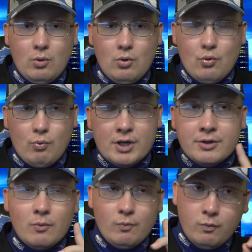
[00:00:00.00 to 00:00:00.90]

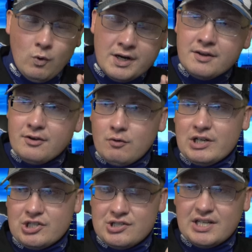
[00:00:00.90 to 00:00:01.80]
One of the
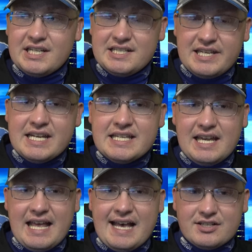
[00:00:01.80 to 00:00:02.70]
questions that he did
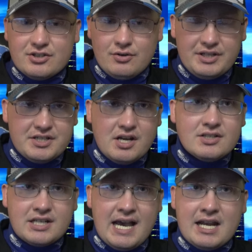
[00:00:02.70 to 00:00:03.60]
get asked, though, that
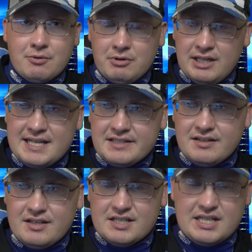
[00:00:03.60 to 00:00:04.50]
does kind of relate
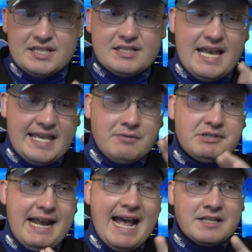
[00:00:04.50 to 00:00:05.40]
to this is that he
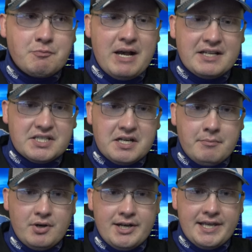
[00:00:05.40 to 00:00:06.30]
was asked by
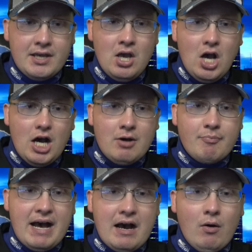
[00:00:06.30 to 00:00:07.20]
somebody
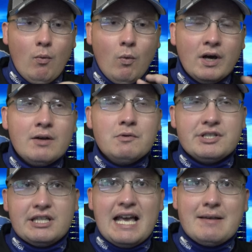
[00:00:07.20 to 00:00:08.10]
about what it
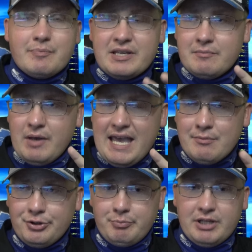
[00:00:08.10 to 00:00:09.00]
was like being
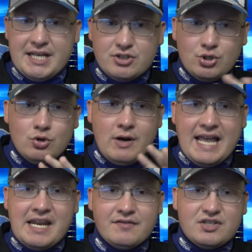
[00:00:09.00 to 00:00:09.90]
able to play two
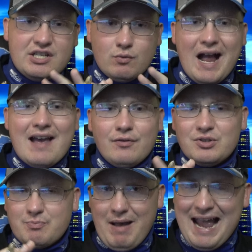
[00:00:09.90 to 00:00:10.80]
NFC
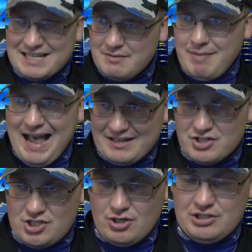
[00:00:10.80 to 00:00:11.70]
rivals back-to-back
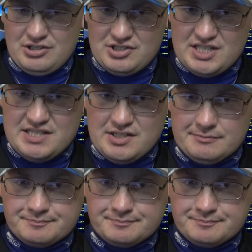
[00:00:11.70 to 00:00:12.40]
to start the season.